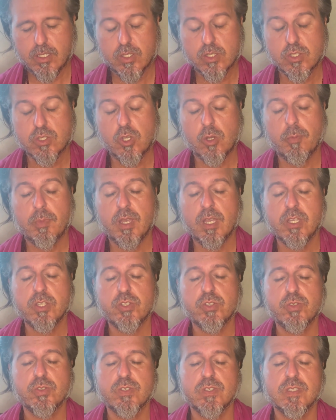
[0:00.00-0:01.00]
so
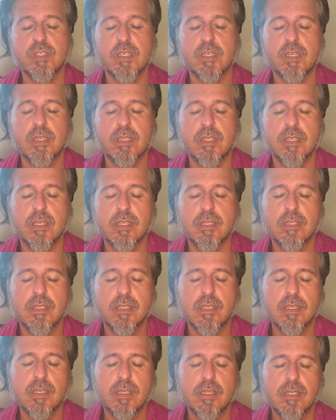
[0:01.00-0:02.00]
much to say that
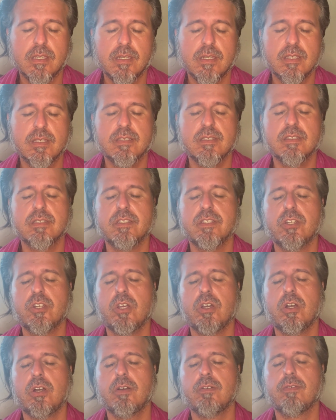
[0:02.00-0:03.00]
this is the
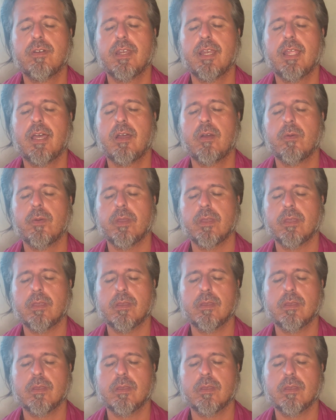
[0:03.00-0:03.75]
law of allowing.